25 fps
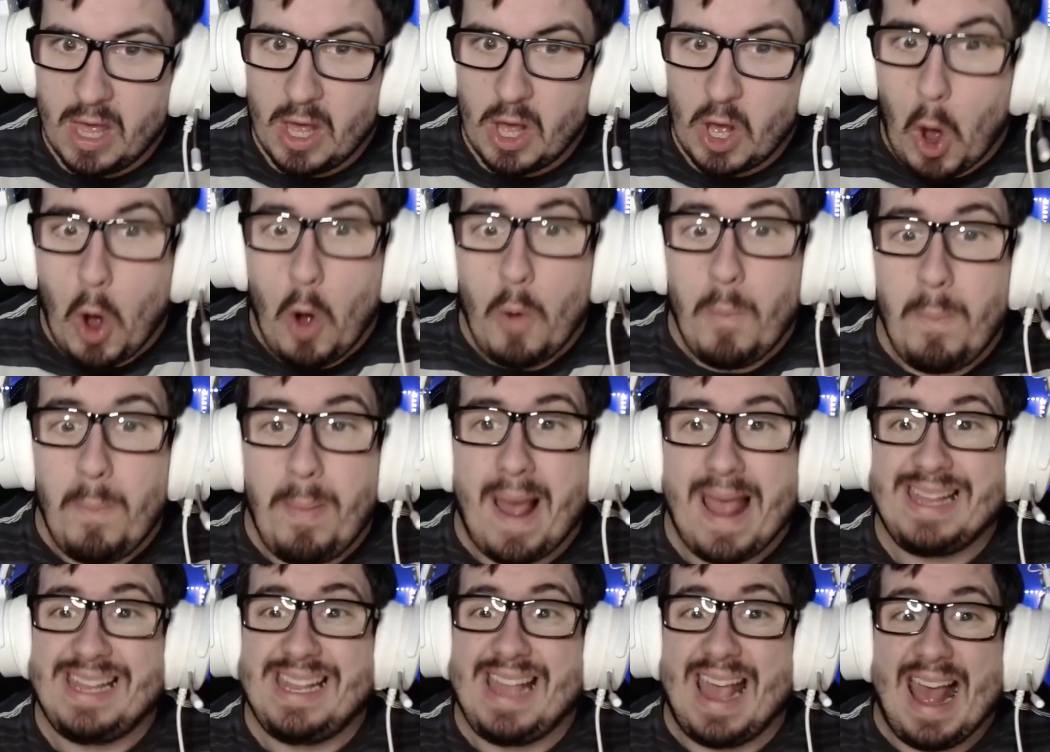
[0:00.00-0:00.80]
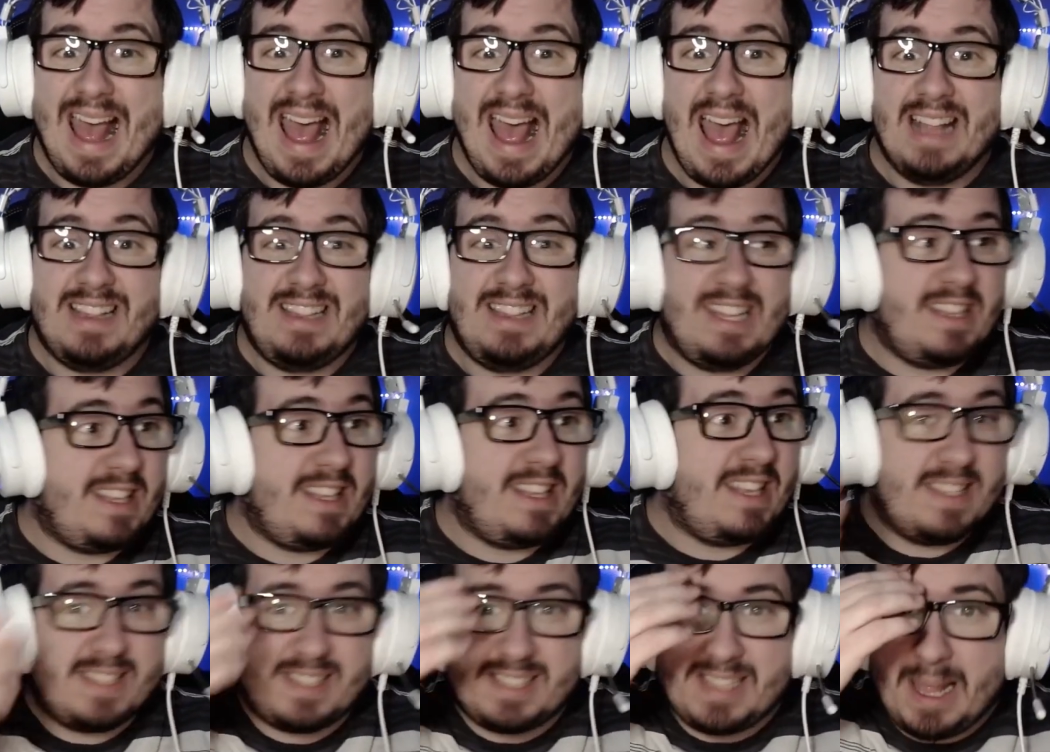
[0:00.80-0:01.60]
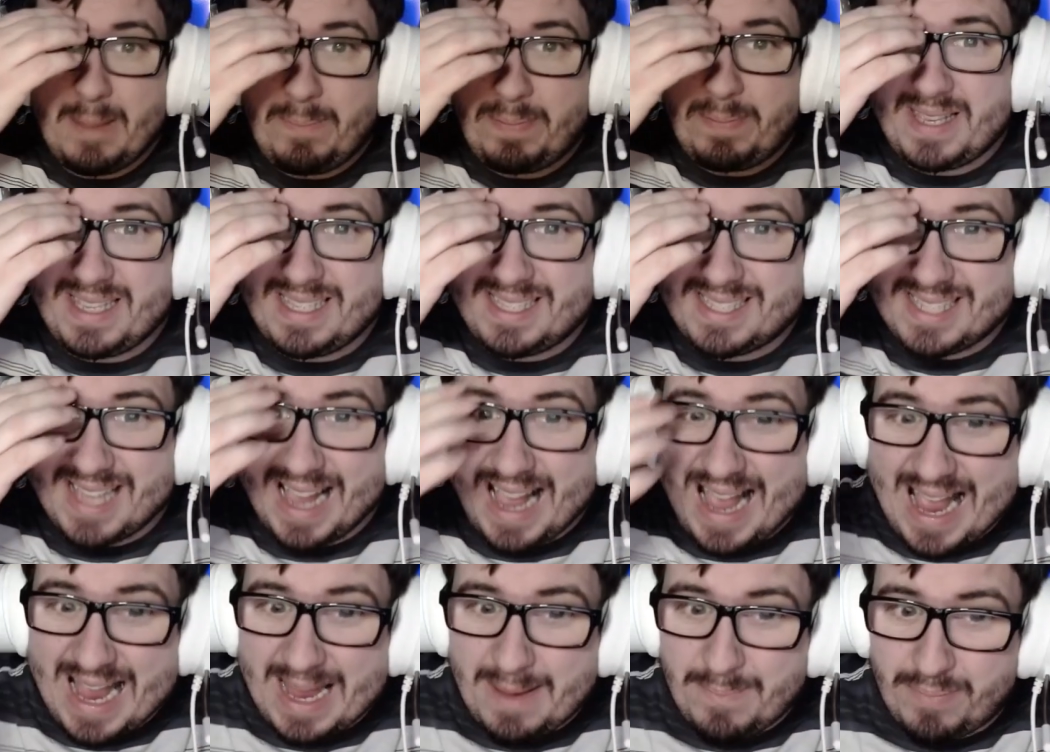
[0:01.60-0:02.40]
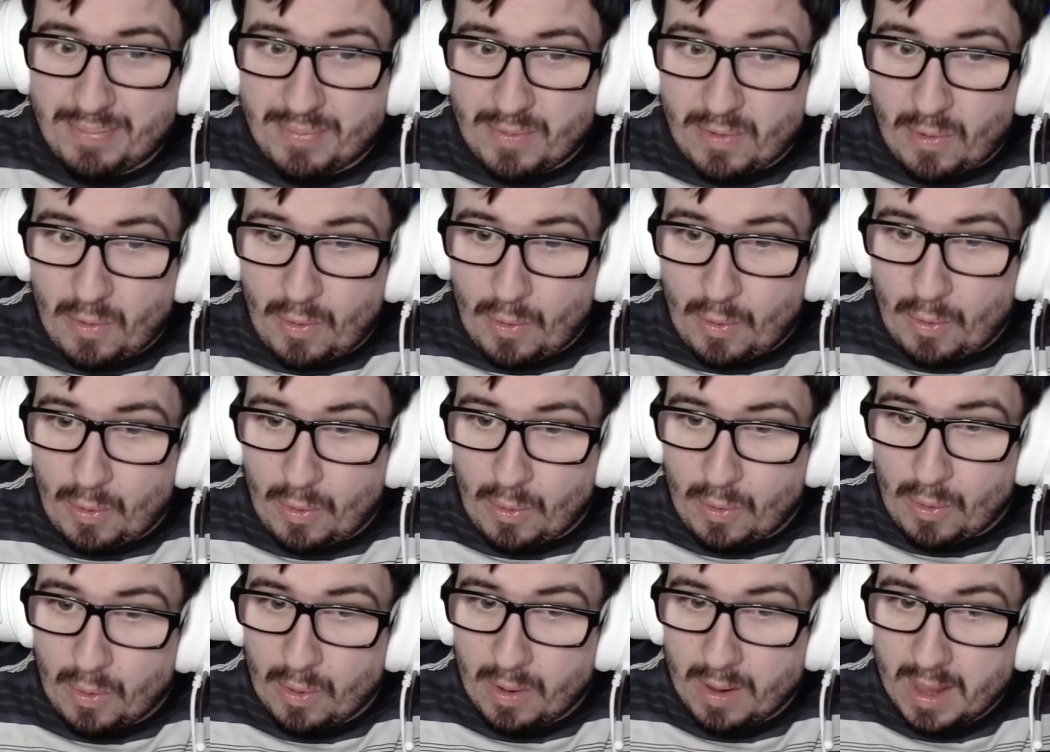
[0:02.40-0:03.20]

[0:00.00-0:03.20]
Oh my god, did he stab his eye, bro? What